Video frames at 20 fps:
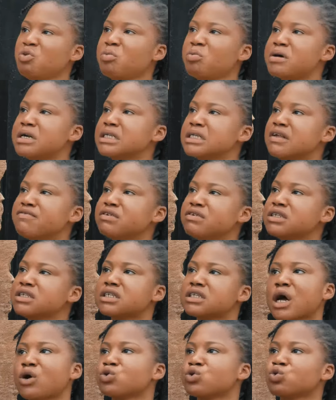Nobody live in
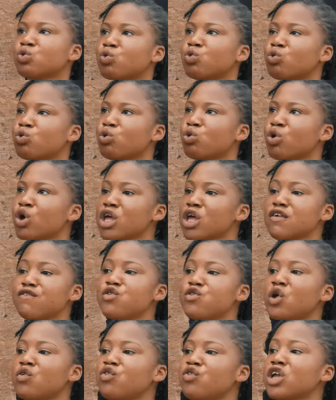this house.
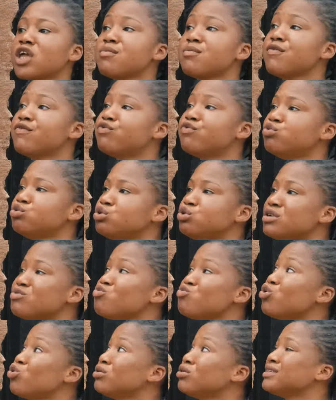If you never give me food,
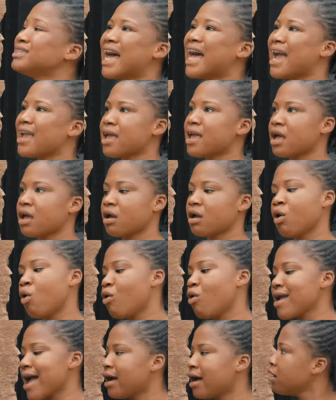you go die here.
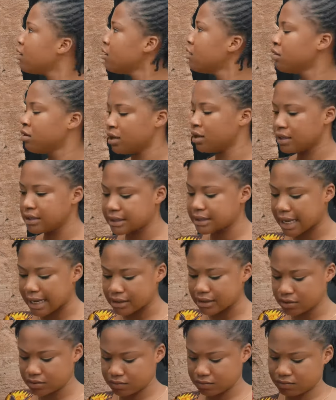Oh yeah?
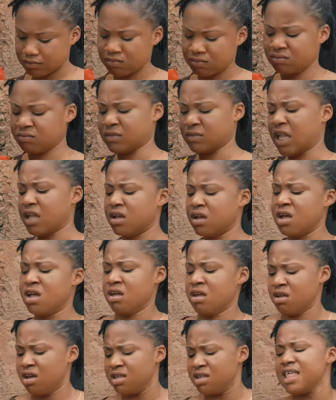Inside.
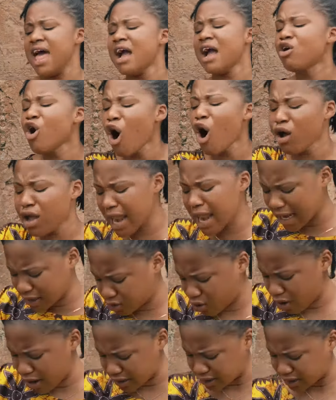There go!
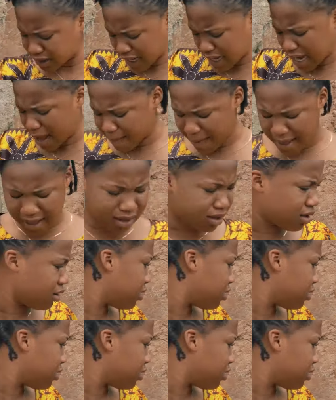Let's go inside, I beg.